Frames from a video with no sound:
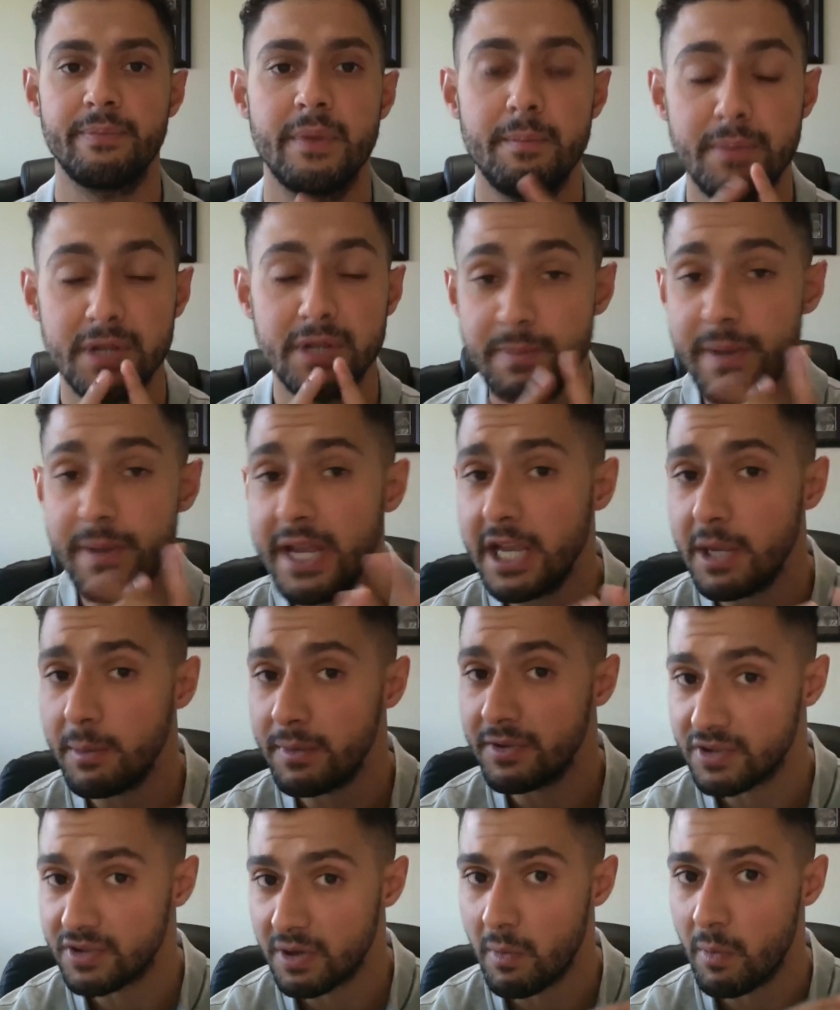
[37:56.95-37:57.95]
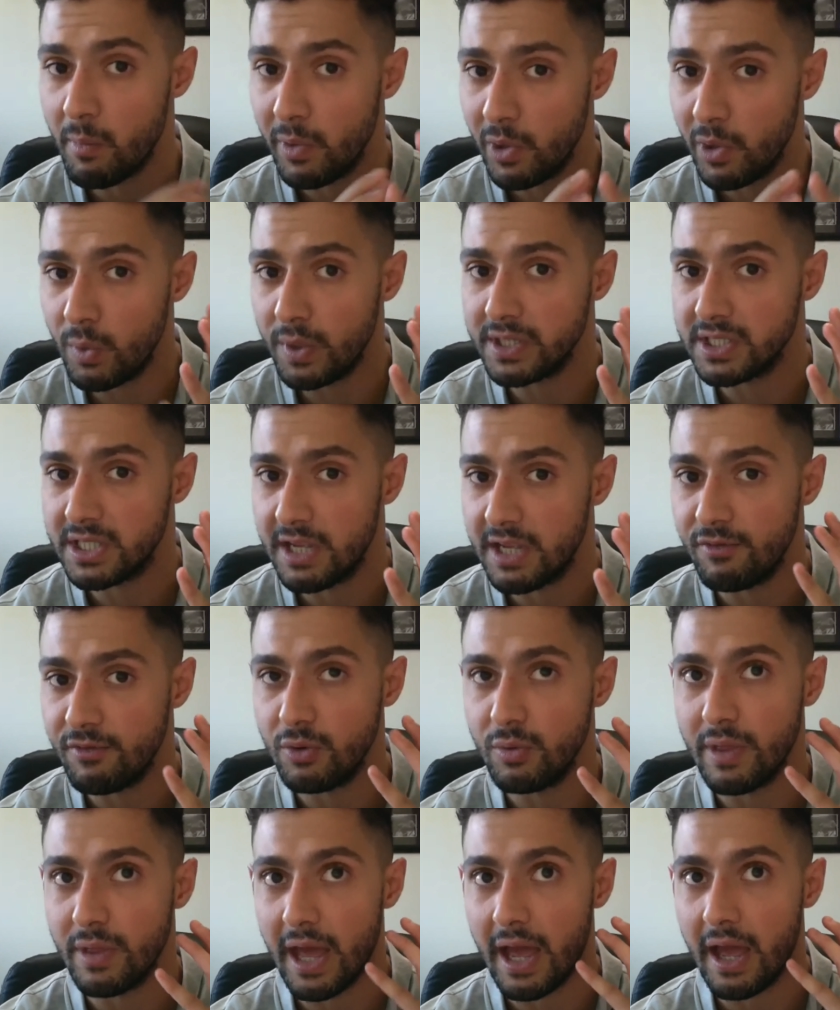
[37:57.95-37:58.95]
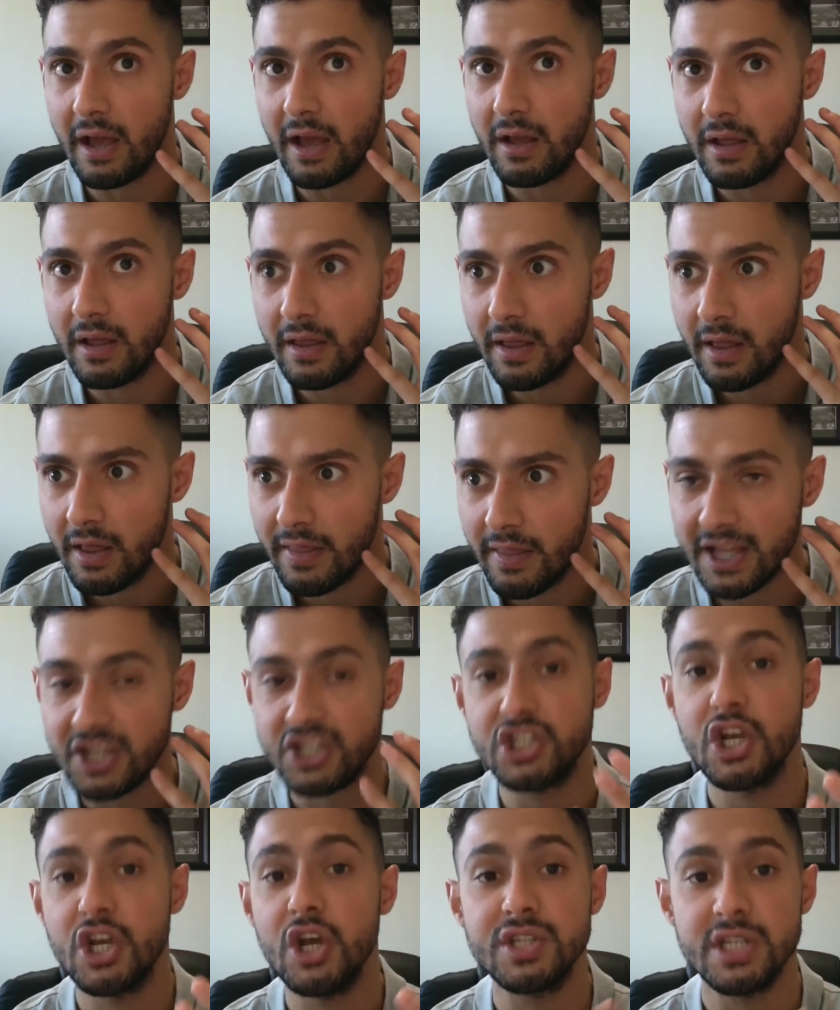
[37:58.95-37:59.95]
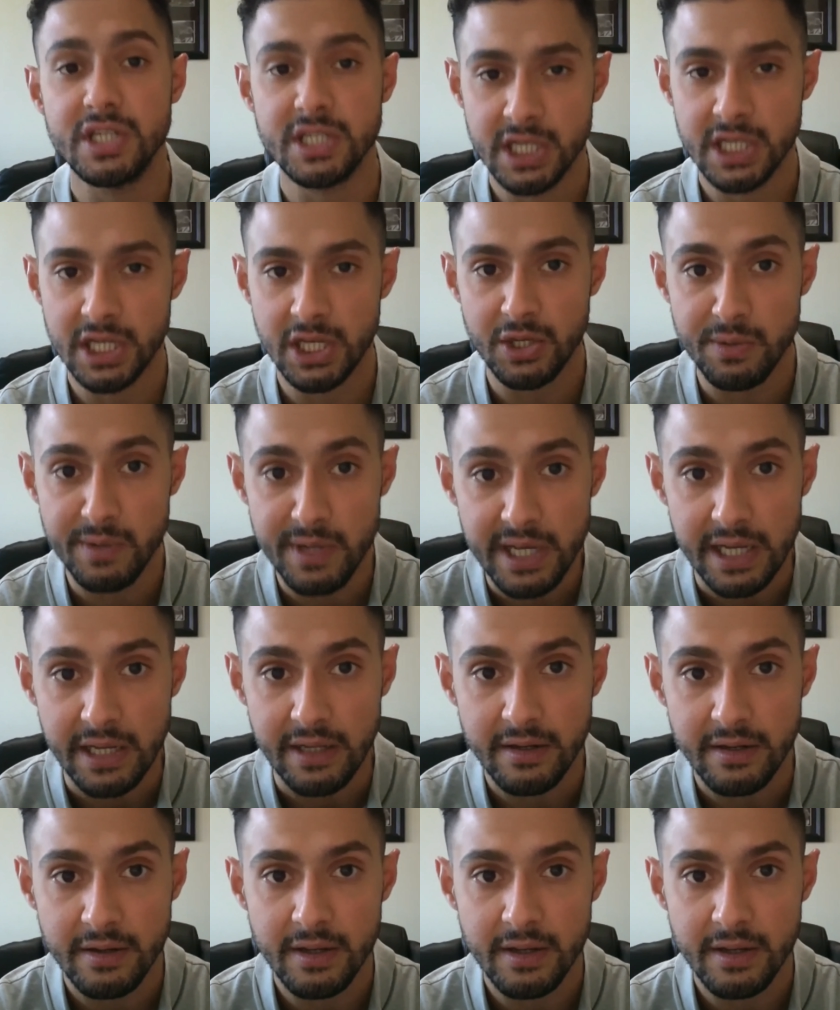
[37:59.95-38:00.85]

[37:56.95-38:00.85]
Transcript: But speaking with someone will always give you that certainty you need.